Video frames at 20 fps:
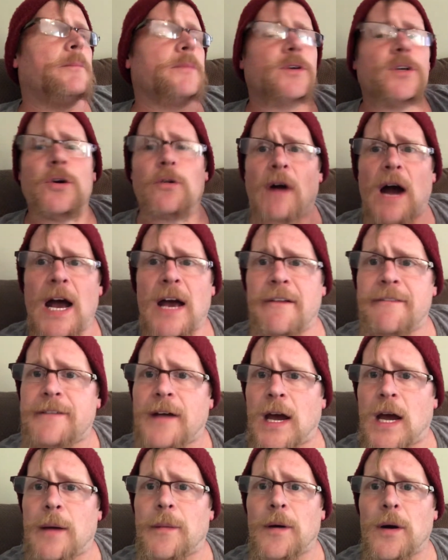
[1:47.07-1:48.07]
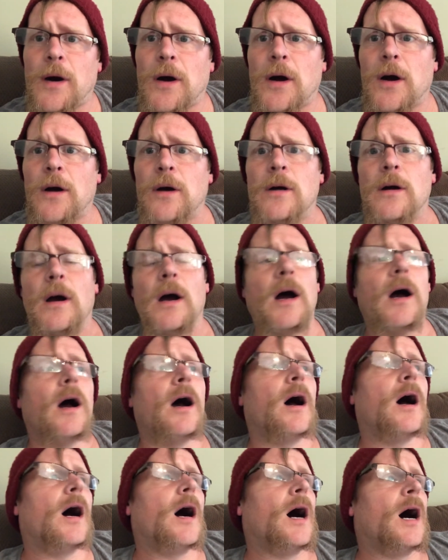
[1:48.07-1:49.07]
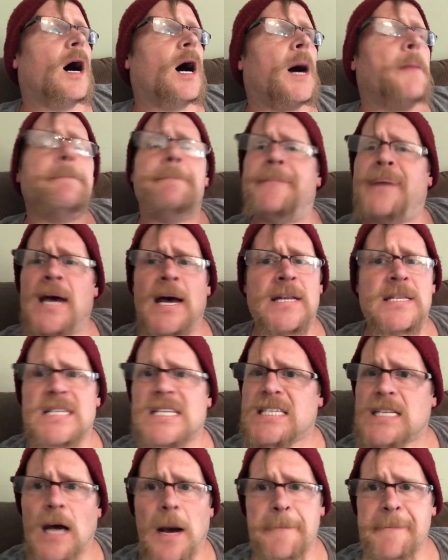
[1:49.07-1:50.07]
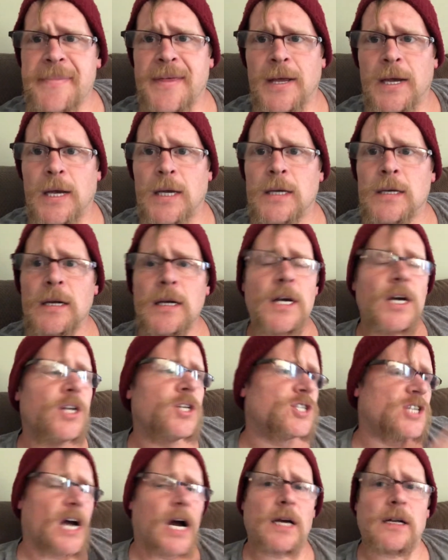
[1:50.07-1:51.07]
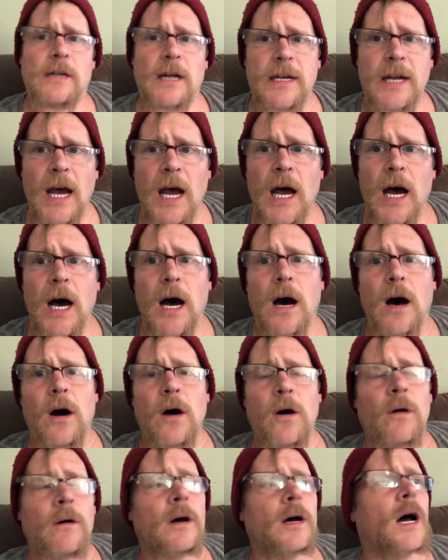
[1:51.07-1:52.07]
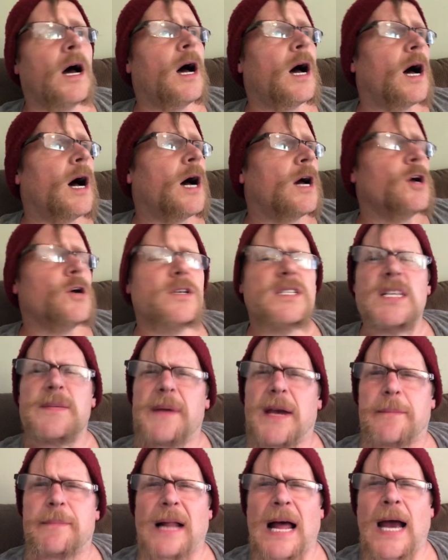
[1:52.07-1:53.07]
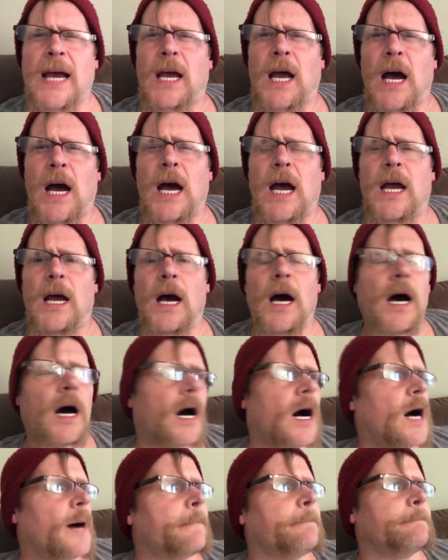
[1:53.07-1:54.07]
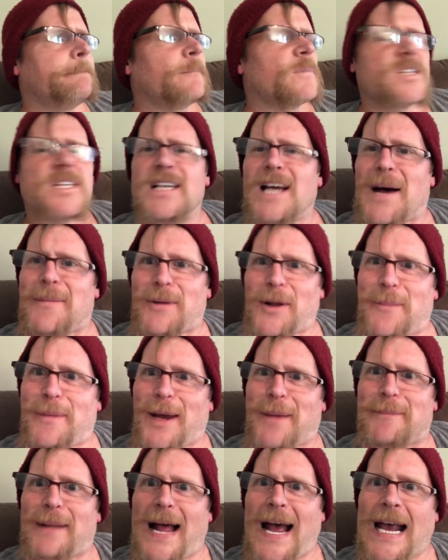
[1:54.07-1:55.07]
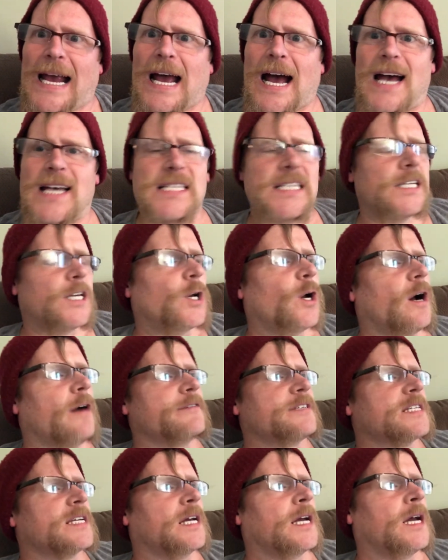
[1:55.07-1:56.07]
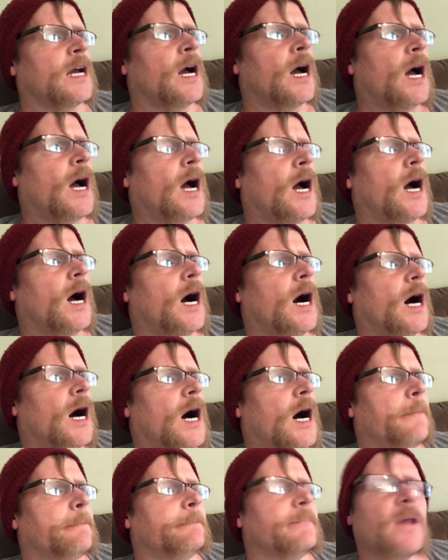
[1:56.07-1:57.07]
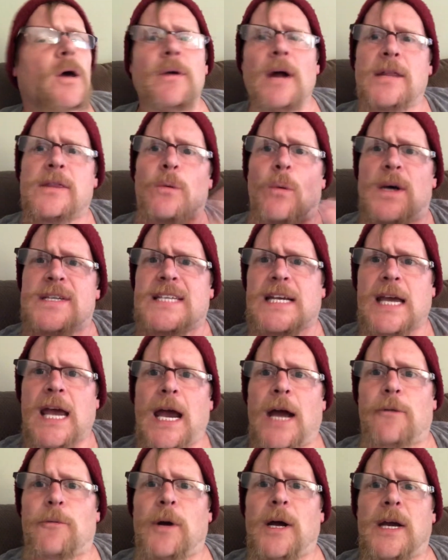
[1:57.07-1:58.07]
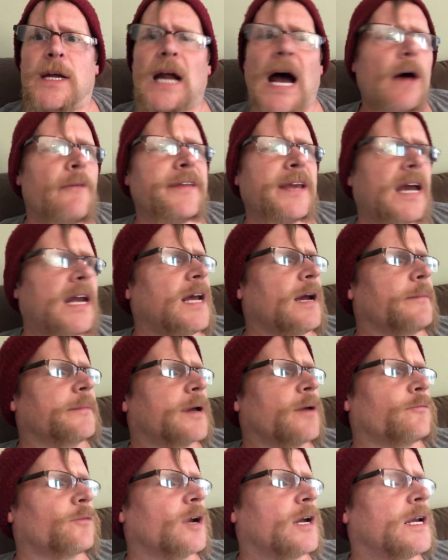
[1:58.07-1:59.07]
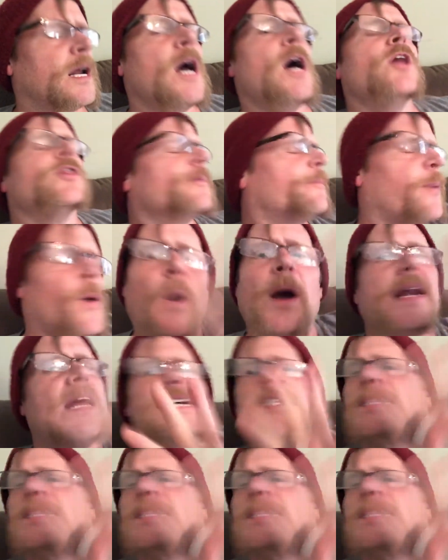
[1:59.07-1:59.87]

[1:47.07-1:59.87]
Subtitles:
Uriah Faber, Ben something, Chuck Liddell. Who's the big black guy? There's a couple of big black guys in the UFC. No, not the ones that can't read. I don't think any of them can read. The point